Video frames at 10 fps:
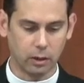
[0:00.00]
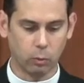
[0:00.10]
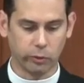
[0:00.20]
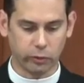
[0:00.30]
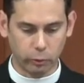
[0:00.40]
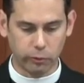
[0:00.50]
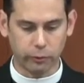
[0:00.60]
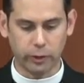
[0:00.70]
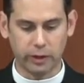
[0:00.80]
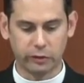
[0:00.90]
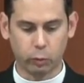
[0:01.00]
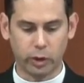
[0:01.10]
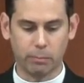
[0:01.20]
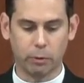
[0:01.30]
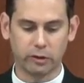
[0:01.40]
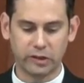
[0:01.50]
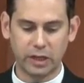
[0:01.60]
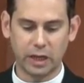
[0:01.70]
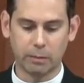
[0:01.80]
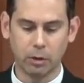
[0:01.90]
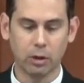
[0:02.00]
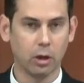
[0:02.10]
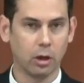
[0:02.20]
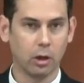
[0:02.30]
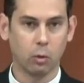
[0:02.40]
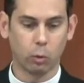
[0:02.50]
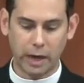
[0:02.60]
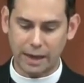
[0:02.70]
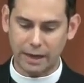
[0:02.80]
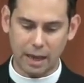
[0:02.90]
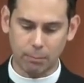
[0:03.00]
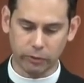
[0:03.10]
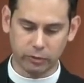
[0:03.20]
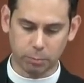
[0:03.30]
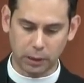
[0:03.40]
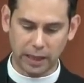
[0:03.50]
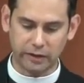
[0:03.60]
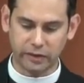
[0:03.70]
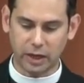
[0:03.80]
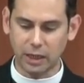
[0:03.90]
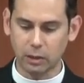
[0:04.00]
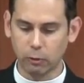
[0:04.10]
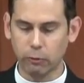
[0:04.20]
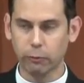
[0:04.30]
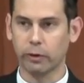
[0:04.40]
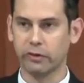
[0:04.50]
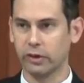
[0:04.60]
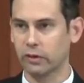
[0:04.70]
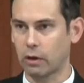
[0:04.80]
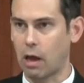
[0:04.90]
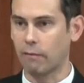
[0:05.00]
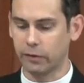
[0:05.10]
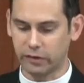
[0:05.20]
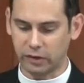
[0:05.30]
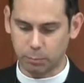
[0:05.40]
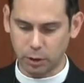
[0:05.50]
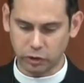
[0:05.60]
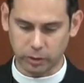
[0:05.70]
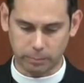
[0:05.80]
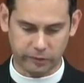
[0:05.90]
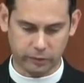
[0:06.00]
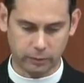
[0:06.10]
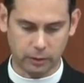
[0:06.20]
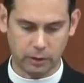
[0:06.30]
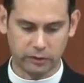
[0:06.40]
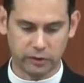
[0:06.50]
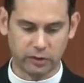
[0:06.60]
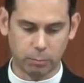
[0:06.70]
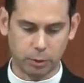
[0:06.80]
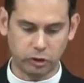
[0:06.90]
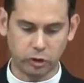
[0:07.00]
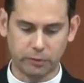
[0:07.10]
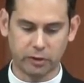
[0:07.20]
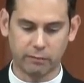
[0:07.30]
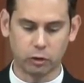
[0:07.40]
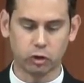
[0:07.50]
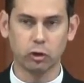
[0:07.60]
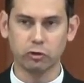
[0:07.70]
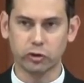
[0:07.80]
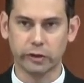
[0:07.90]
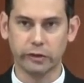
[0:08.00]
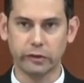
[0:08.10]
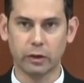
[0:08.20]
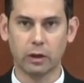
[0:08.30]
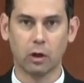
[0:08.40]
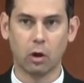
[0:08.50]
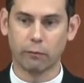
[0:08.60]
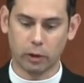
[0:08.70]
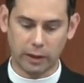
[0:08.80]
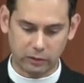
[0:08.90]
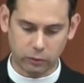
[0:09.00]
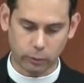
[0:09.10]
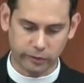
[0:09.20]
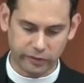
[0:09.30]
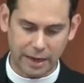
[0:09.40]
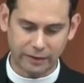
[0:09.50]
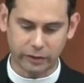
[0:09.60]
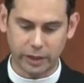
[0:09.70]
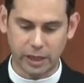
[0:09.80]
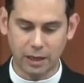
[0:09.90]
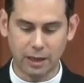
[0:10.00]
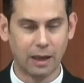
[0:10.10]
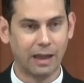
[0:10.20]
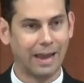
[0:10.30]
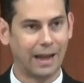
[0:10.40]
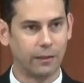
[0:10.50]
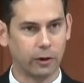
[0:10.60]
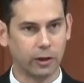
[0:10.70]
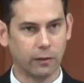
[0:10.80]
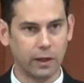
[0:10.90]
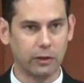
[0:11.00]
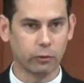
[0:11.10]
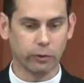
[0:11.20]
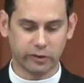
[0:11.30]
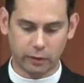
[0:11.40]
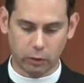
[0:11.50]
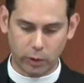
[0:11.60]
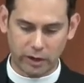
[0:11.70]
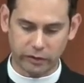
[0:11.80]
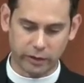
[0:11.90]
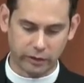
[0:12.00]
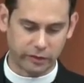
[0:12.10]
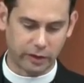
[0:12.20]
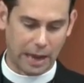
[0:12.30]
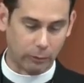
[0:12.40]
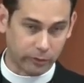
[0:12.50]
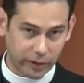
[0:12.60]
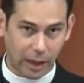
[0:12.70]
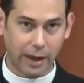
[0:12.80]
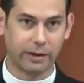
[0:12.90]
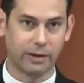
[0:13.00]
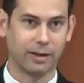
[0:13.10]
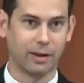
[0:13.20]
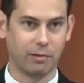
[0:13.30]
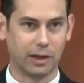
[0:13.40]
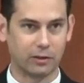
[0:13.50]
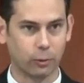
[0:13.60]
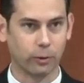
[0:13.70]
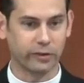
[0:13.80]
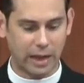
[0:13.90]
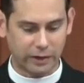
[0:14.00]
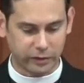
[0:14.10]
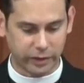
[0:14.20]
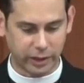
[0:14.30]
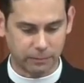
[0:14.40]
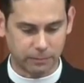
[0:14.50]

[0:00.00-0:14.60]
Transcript: with Luther and his Wittenberg team were not able to place any Lutherans into office as bishops, since the bishops of the churches over electoral Saxony had their cathedrals and their residence outside of electoral Saxony.